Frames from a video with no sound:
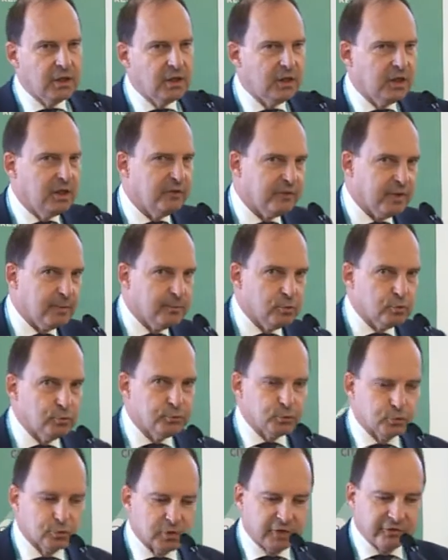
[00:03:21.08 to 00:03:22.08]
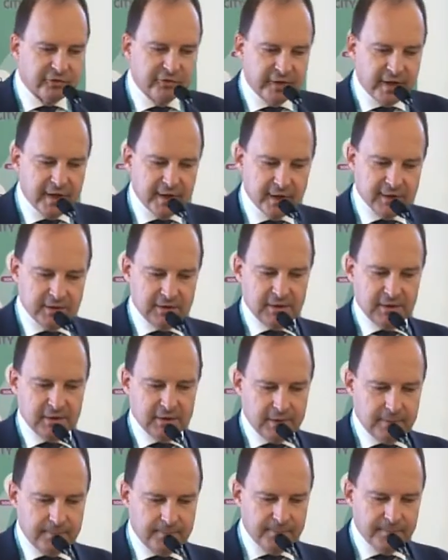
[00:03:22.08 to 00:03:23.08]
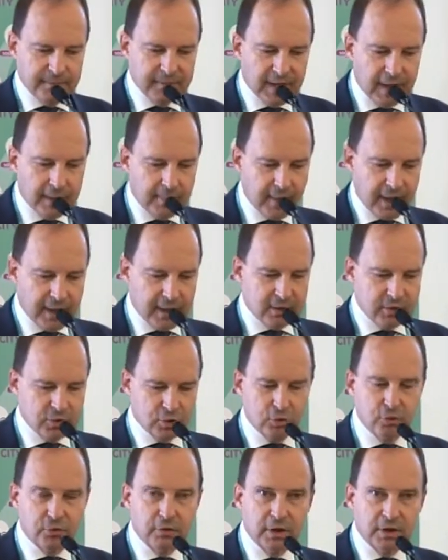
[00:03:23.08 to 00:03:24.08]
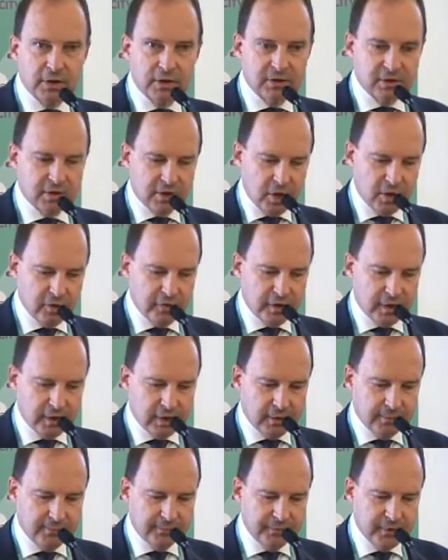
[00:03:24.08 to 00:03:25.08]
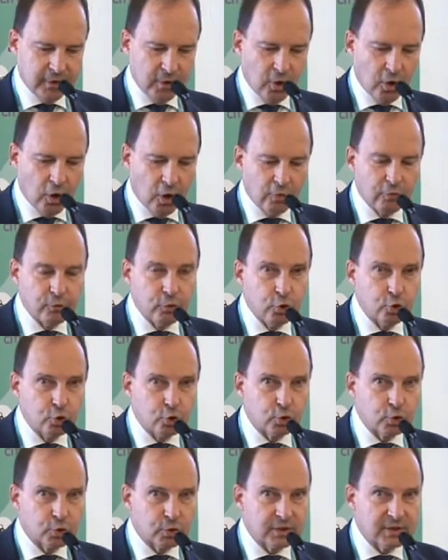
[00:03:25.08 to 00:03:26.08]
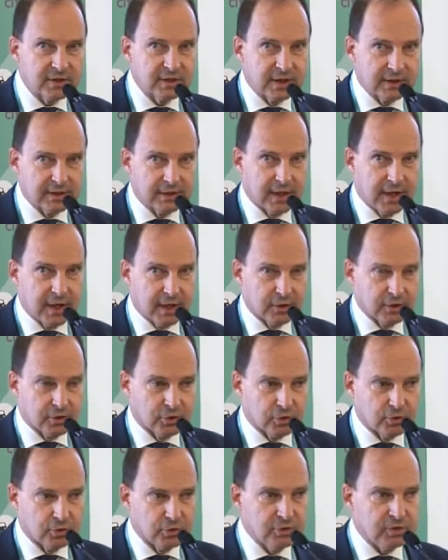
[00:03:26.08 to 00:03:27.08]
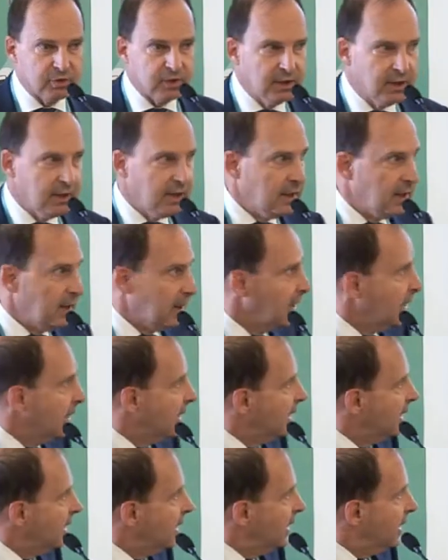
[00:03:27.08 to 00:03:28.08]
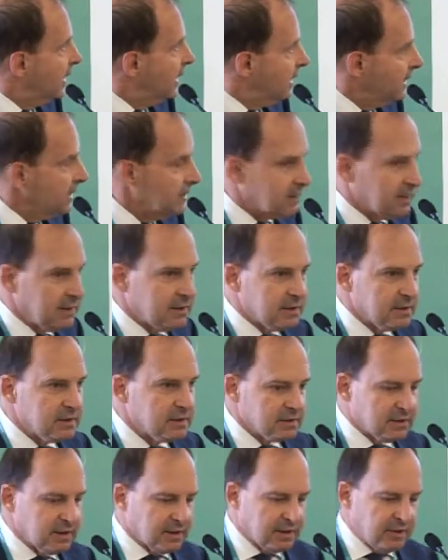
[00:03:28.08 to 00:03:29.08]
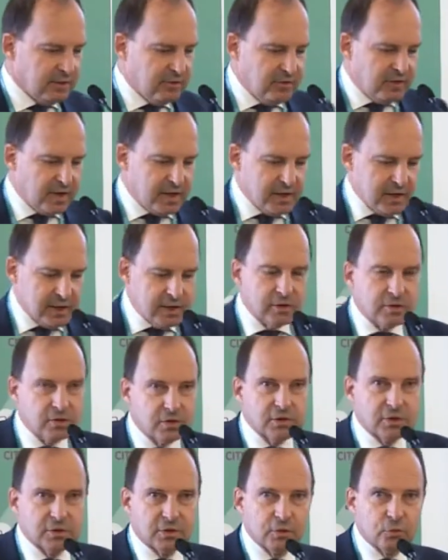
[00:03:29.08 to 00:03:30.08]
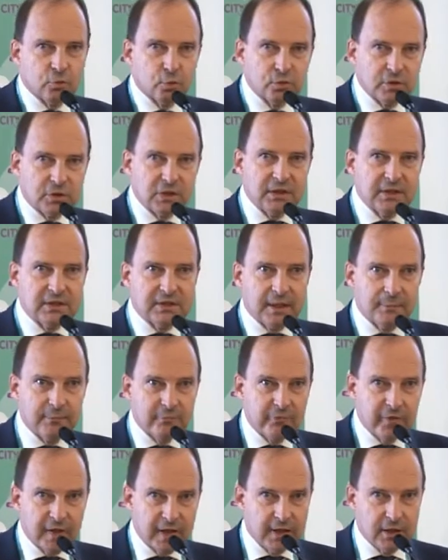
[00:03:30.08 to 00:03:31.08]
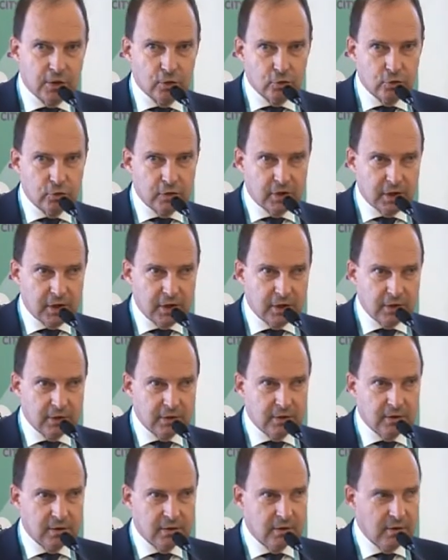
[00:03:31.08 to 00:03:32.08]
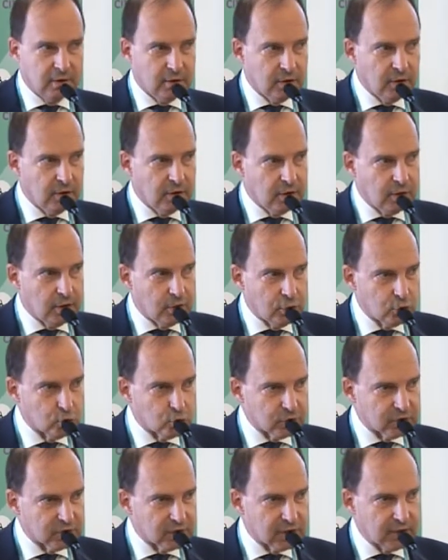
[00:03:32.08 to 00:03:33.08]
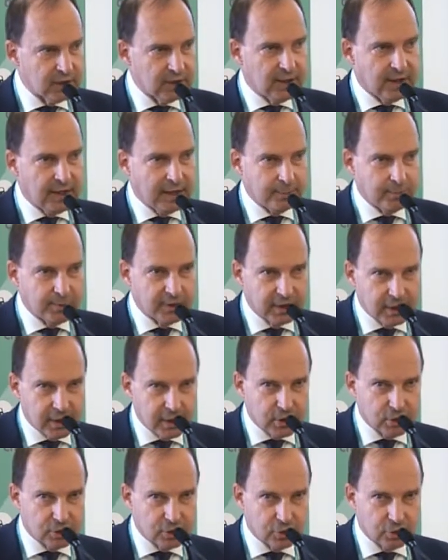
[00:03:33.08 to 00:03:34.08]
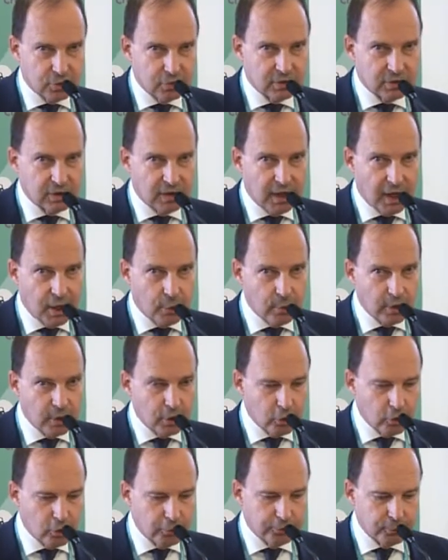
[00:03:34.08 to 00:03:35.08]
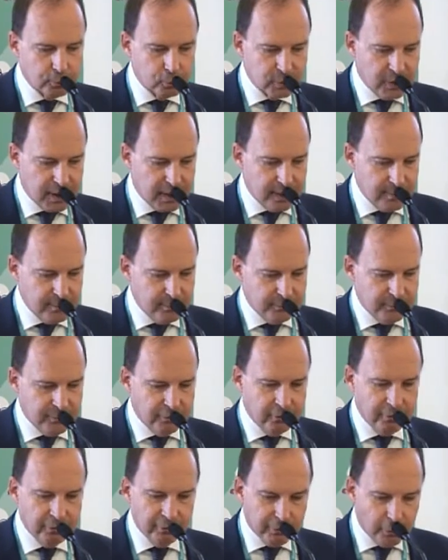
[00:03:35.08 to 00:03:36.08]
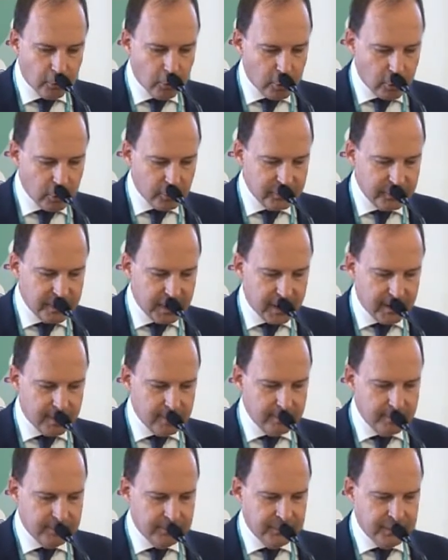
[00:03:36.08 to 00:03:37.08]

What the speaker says: If I move to the first dimension, the discovery of new tourist attractions, it is very interesting to see some very concrete user applications. I will go through them, 4 of them.